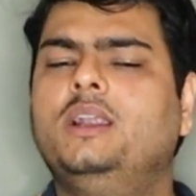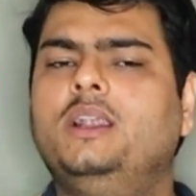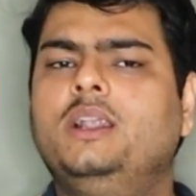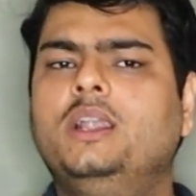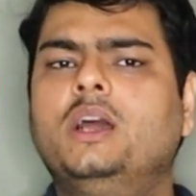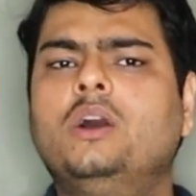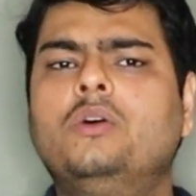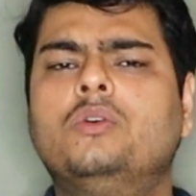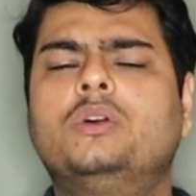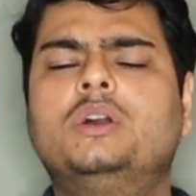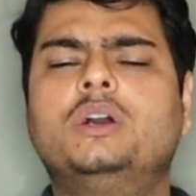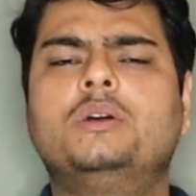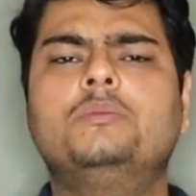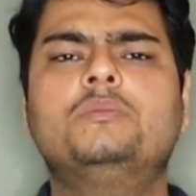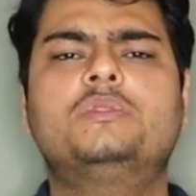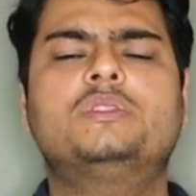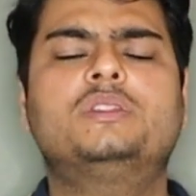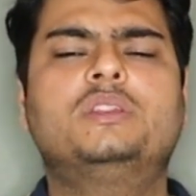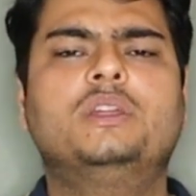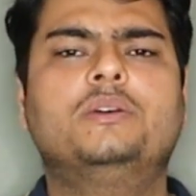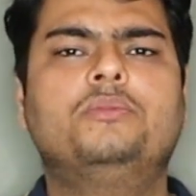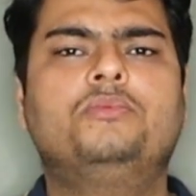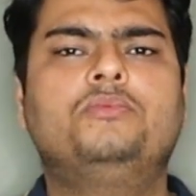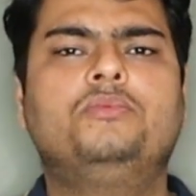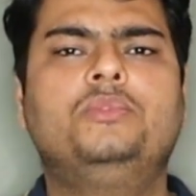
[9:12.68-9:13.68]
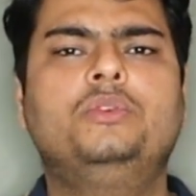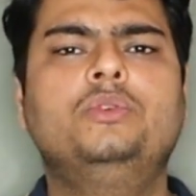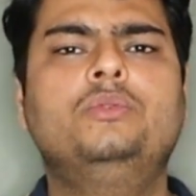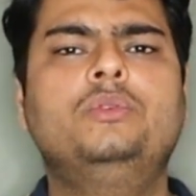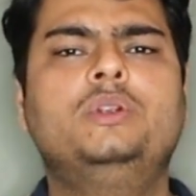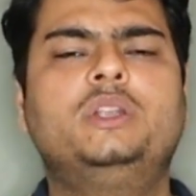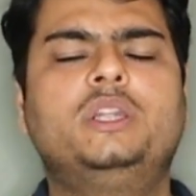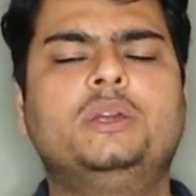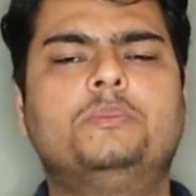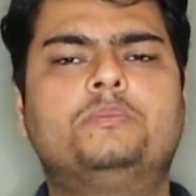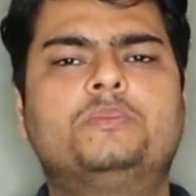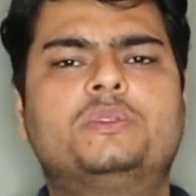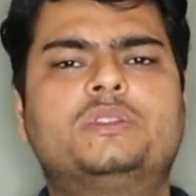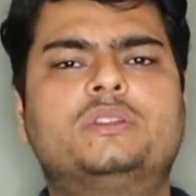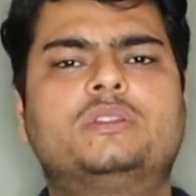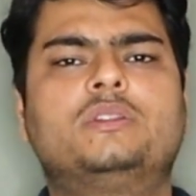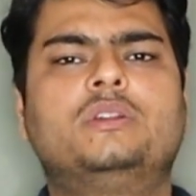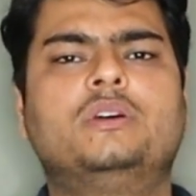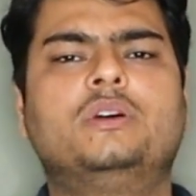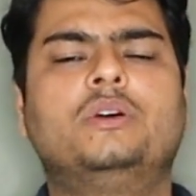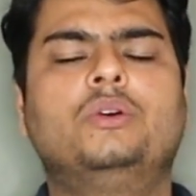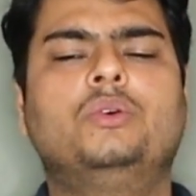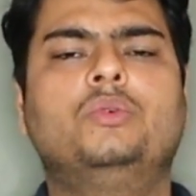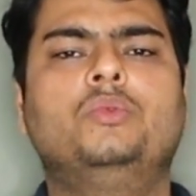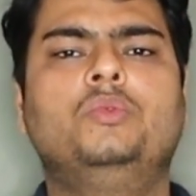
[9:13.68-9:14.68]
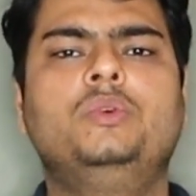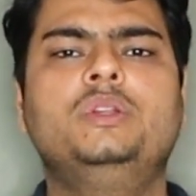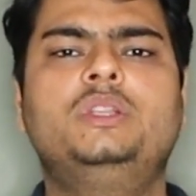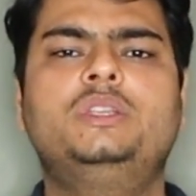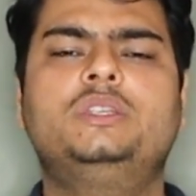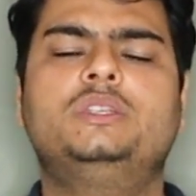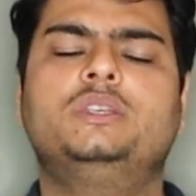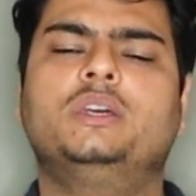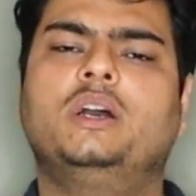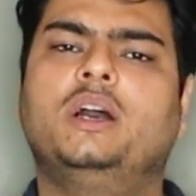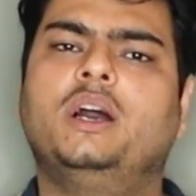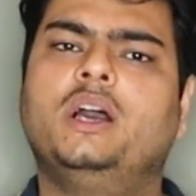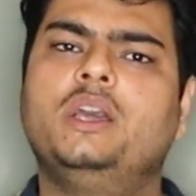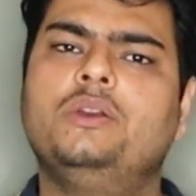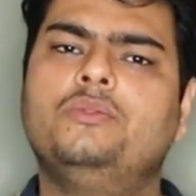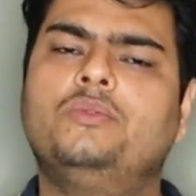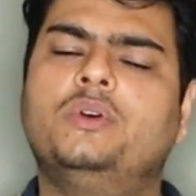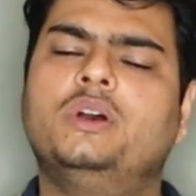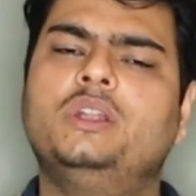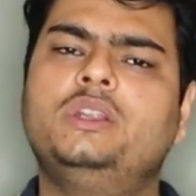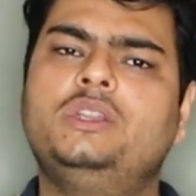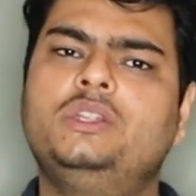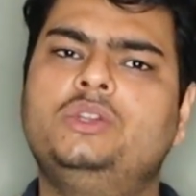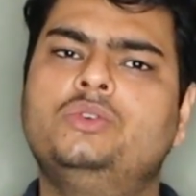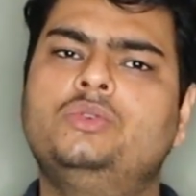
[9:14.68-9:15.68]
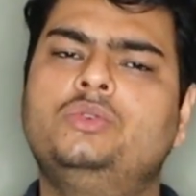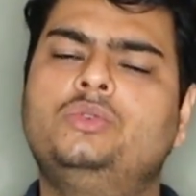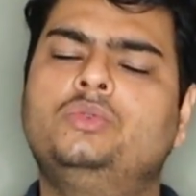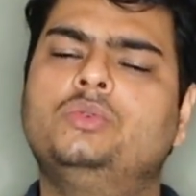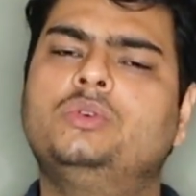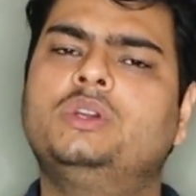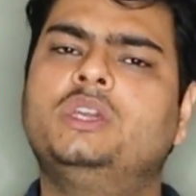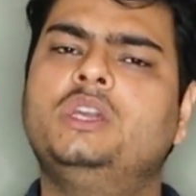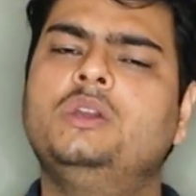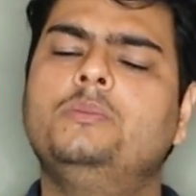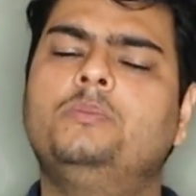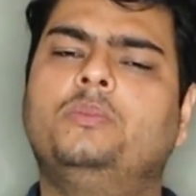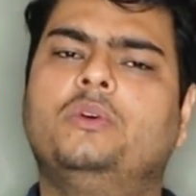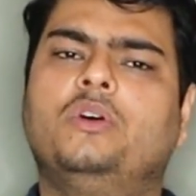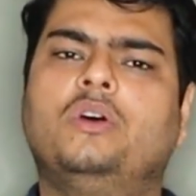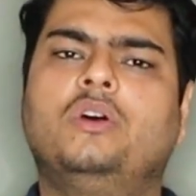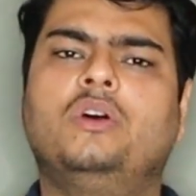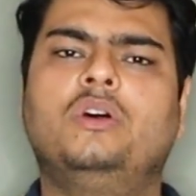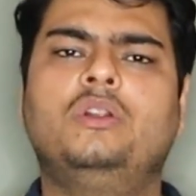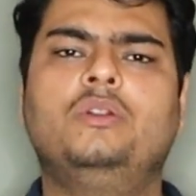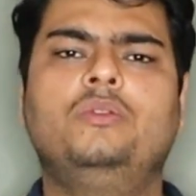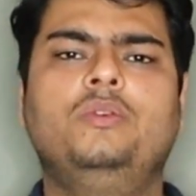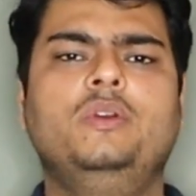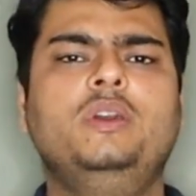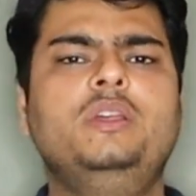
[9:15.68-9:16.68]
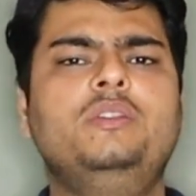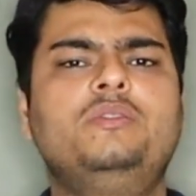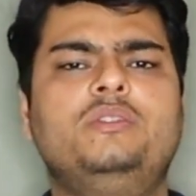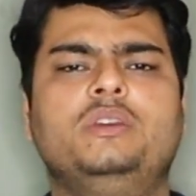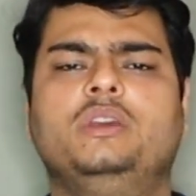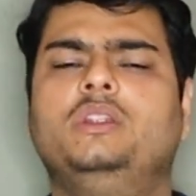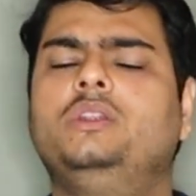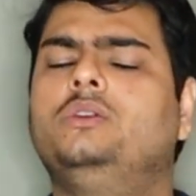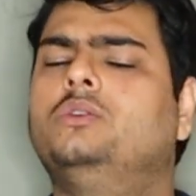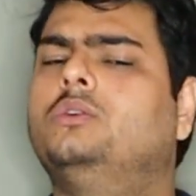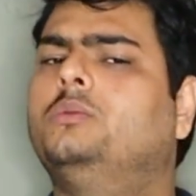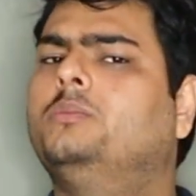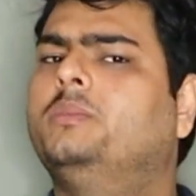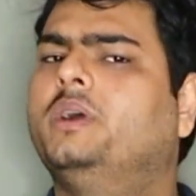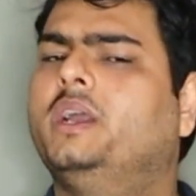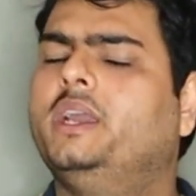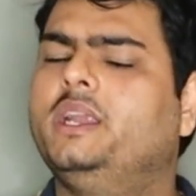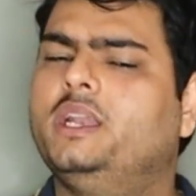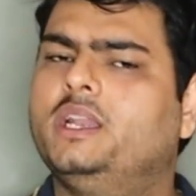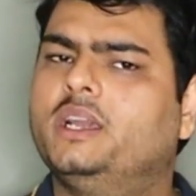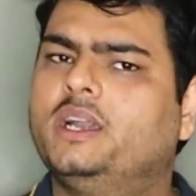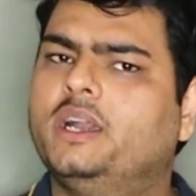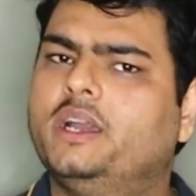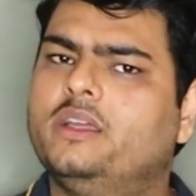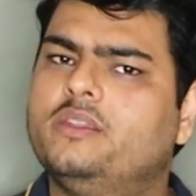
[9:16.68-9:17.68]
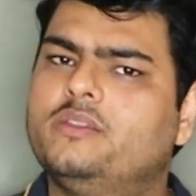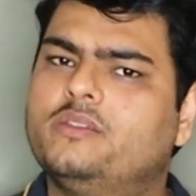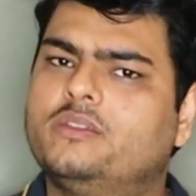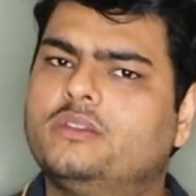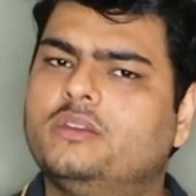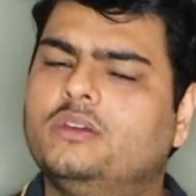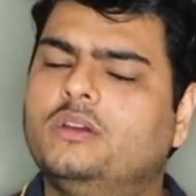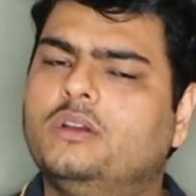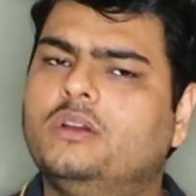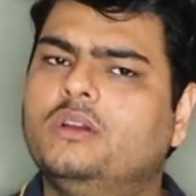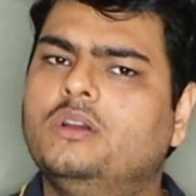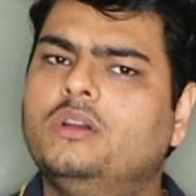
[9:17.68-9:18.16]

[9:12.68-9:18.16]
Now comes the few tips which I want you to keep always in your mind guys.